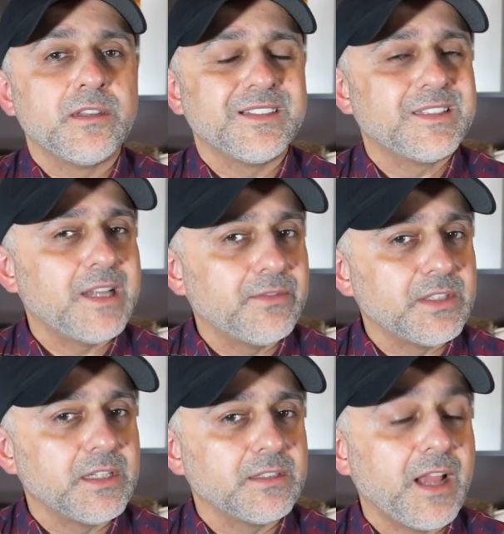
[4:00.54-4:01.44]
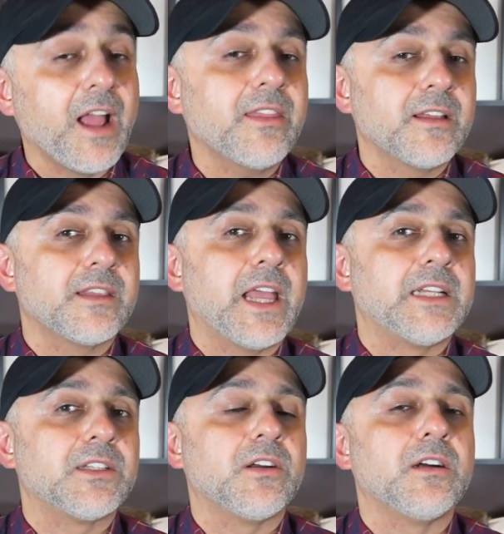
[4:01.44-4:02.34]
in the seventies. I thought they
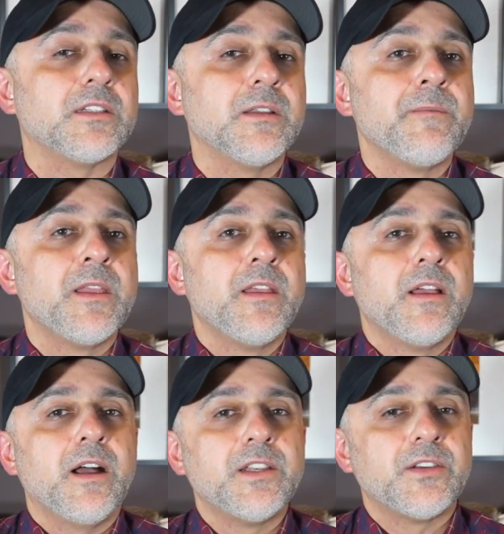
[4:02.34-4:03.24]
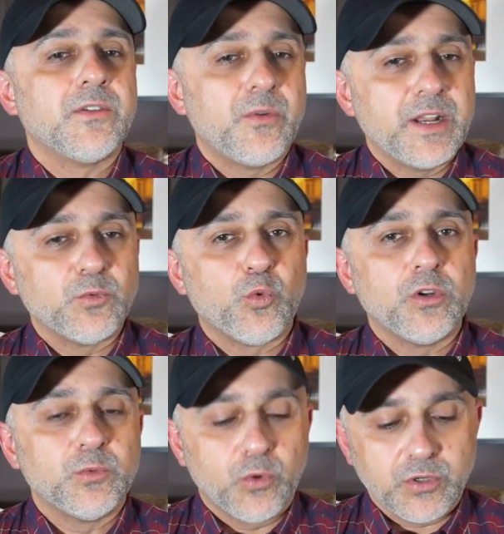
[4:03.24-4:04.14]
had gone under around
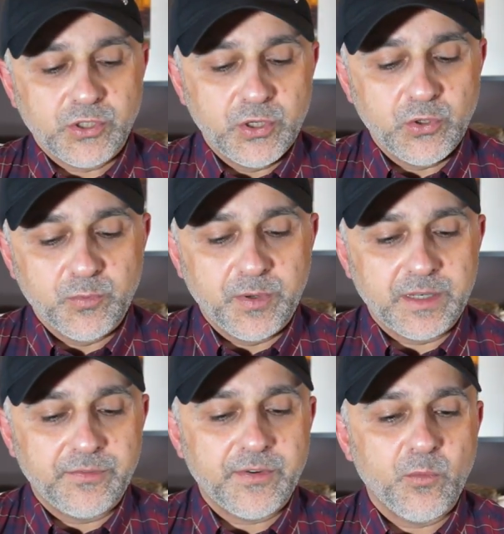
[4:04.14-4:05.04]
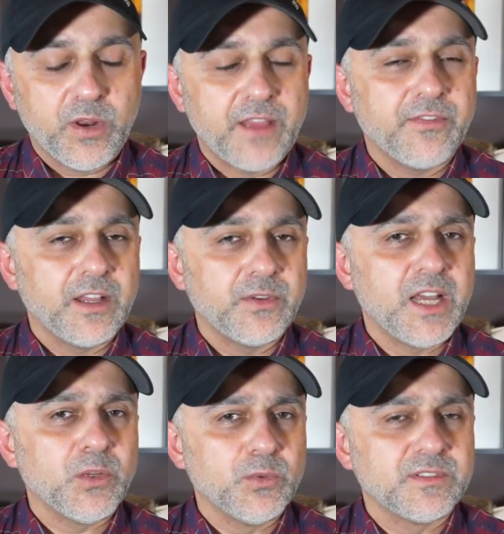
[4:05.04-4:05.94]
World War Two, but from what I found
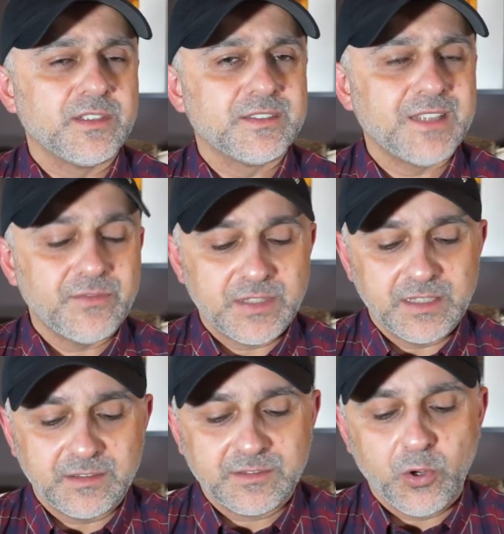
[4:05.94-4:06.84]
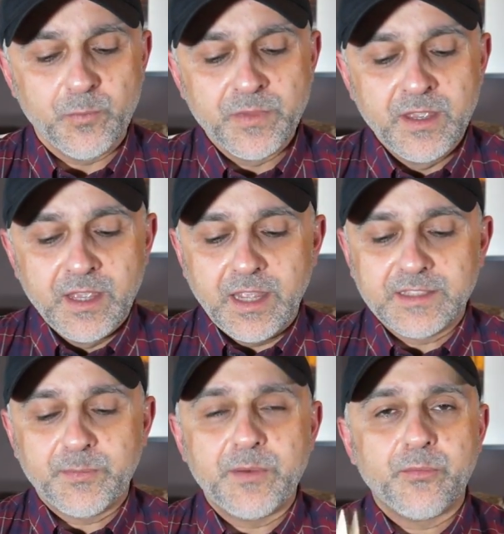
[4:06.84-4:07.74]
out, it was the seventies. So
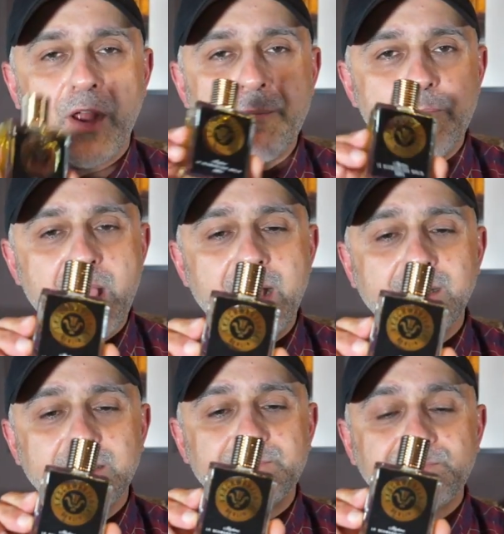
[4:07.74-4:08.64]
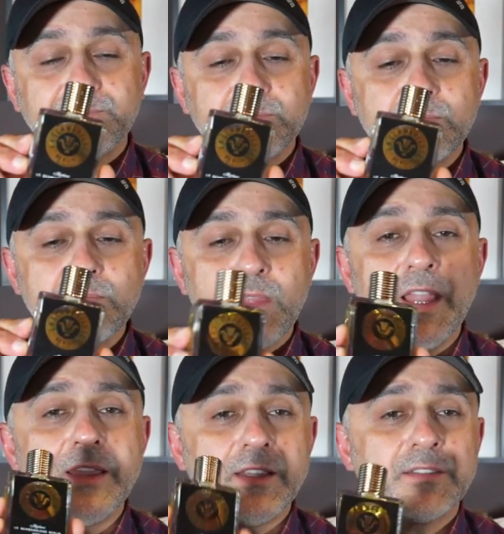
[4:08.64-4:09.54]
it's been brought back.
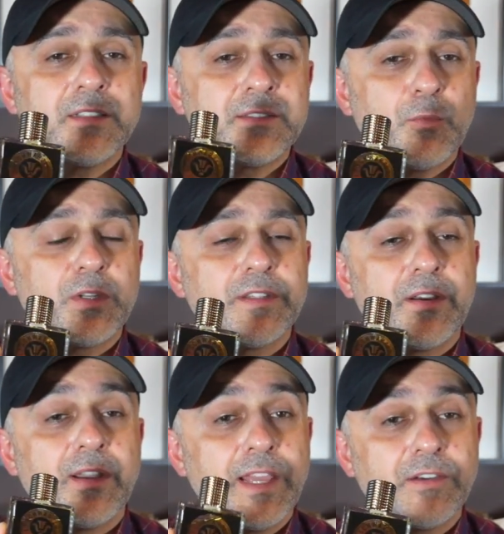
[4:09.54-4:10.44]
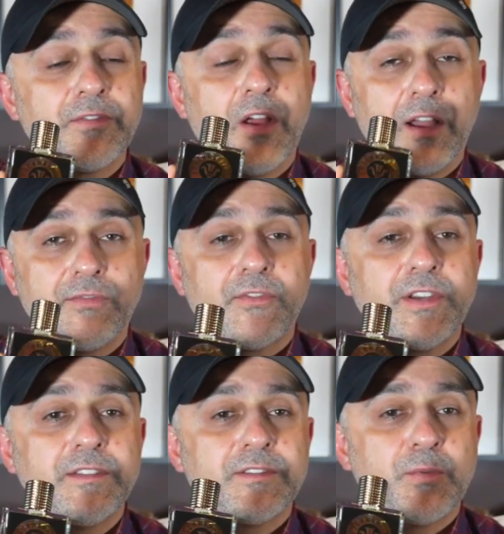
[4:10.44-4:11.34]
And this is one of their later
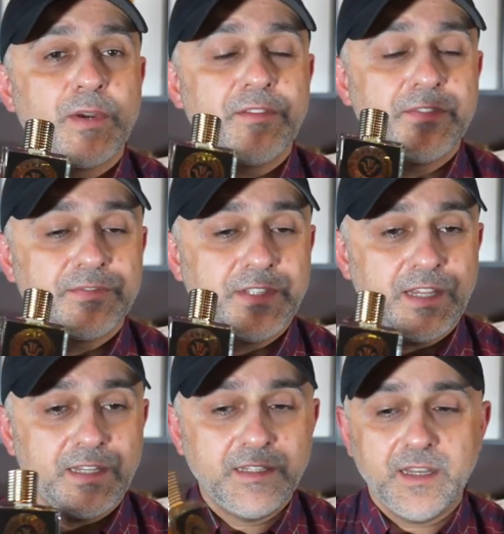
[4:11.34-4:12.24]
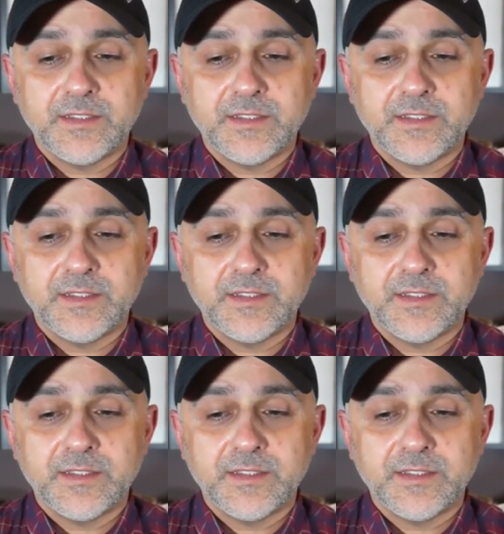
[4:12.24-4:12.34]
offerings, twenty fifteen,